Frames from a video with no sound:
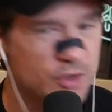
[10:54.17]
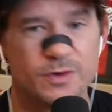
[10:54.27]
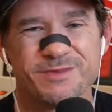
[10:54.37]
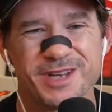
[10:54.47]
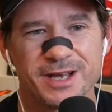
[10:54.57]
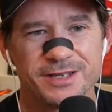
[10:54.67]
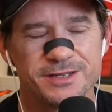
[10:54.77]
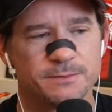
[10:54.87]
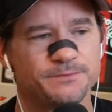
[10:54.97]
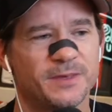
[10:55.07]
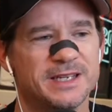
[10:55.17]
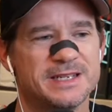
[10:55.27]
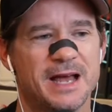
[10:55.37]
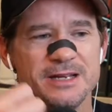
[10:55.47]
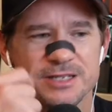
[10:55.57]
strip does, it's
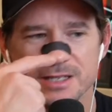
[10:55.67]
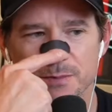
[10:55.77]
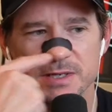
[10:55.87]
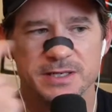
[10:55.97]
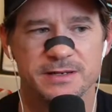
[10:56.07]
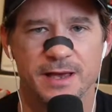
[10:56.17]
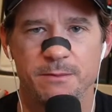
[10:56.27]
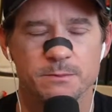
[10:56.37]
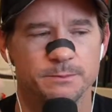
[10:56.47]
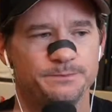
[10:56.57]
not just a piece of tape.